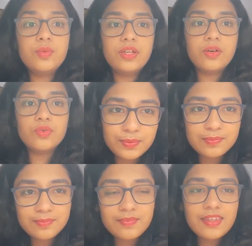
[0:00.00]
way around.
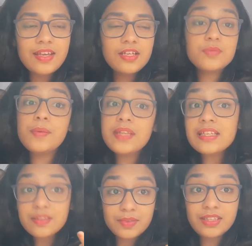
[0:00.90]
So maybe
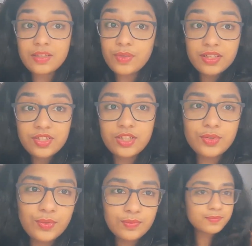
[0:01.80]
that's something that we can try to do.